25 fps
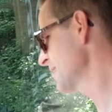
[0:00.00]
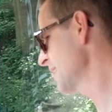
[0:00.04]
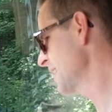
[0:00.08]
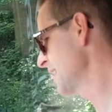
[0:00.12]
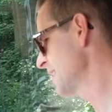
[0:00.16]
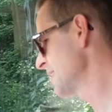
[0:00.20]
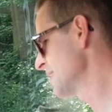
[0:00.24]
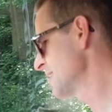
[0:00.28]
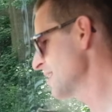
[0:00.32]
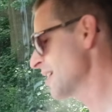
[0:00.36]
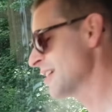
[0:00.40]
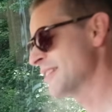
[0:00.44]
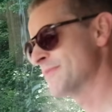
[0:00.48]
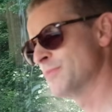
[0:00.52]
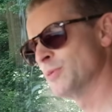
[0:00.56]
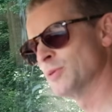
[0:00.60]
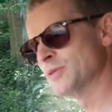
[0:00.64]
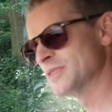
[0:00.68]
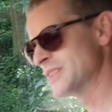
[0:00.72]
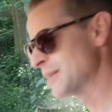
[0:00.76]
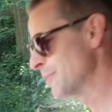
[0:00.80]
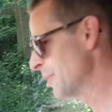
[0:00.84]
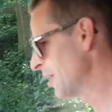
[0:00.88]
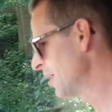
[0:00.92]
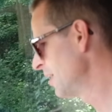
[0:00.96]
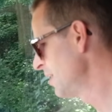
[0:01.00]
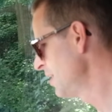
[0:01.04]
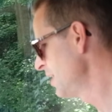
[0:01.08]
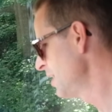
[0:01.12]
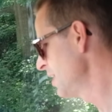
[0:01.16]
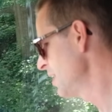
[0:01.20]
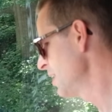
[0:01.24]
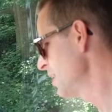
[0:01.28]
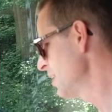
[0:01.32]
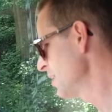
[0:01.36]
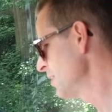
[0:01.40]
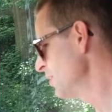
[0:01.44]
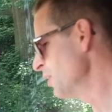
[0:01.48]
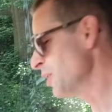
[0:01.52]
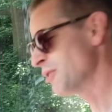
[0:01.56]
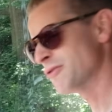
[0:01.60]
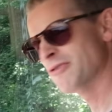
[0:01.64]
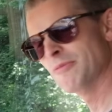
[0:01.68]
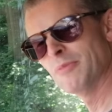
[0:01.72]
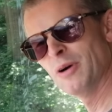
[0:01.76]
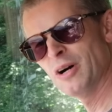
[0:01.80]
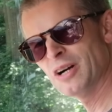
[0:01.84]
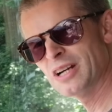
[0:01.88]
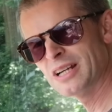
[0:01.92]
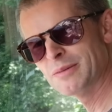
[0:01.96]
and dashboard dimmer look
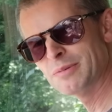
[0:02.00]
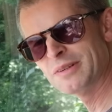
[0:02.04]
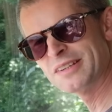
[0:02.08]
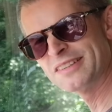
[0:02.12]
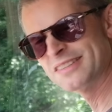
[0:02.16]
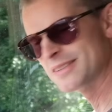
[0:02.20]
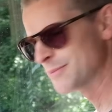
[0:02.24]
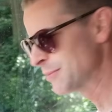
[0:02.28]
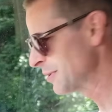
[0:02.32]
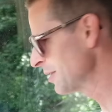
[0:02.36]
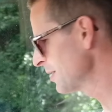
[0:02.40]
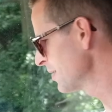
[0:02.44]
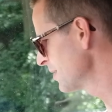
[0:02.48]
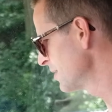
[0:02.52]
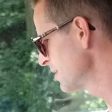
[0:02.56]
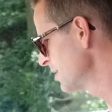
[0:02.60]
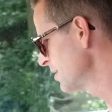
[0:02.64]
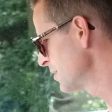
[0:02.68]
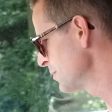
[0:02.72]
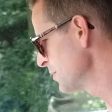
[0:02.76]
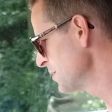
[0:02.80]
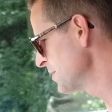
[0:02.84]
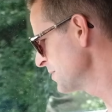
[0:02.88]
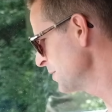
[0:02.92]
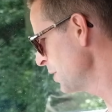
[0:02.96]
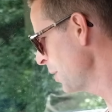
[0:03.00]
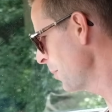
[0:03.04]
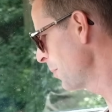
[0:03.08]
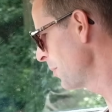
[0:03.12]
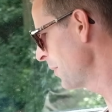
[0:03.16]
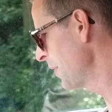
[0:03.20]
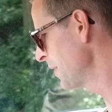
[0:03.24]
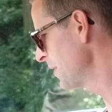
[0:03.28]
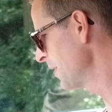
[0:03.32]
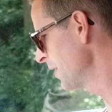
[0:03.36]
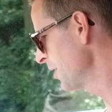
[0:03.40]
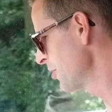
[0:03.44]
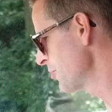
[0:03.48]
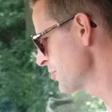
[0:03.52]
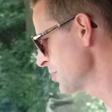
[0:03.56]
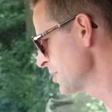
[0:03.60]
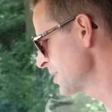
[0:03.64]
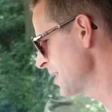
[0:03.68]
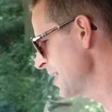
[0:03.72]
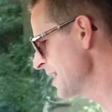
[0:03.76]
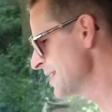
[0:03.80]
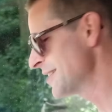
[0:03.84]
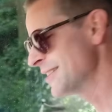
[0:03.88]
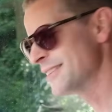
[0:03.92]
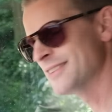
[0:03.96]
remarkably similar to a Saab 900
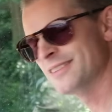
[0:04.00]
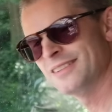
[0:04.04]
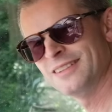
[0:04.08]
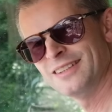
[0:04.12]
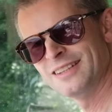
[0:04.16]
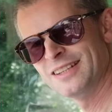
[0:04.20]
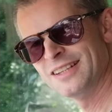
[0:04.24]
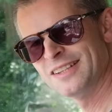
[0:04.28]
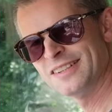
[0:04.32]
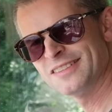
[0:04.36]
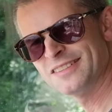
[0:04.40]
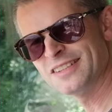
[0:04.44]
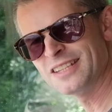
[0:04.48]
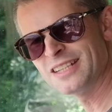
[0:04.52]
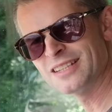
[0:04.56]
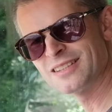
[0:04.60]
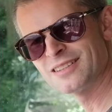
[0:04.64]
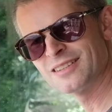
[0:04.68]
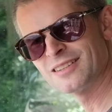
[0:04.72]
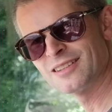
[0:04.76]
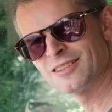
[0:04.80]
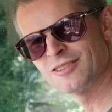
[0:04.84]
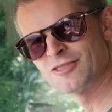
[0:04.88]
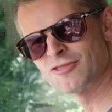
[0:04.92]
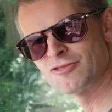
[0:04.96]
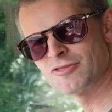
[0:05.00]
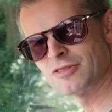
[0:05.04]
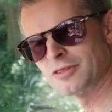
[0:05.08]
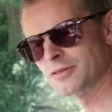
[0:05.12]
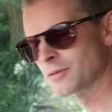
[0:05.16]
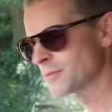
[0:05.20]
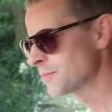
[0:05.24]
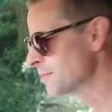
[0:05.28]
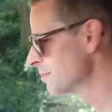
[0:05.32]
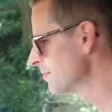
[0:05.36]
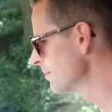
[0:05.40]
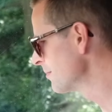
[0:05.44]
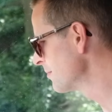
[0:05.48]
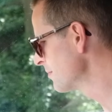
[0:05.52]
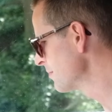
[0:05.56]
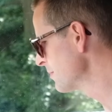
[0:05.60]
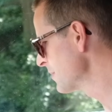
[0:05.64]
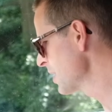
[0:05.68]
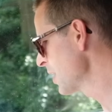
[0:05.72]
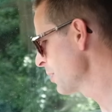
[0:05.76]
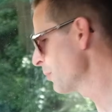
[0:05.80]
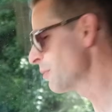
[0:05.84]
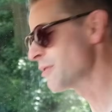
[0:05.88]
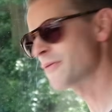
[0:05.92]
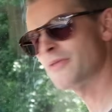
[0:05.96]
heated seat control.
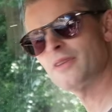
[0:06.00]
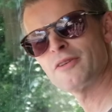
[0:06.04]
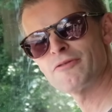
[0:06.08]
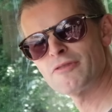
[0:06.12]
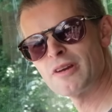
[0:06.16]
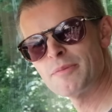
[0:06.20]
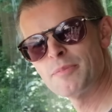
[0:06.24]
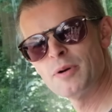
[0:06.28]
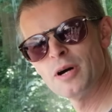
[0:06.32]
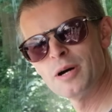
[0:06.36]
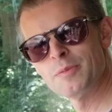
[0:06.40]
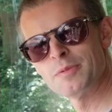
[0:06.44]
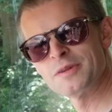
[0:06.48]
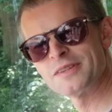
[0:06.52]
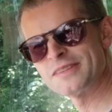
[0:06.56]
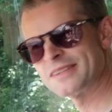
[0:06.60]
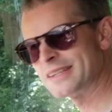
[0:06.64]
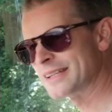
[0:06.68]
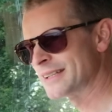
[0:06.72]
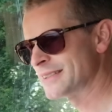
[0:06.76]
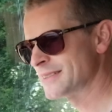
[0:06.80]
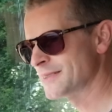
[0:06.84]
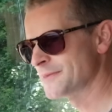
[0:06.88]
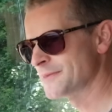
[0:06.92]
I wonder if they've repurposed that.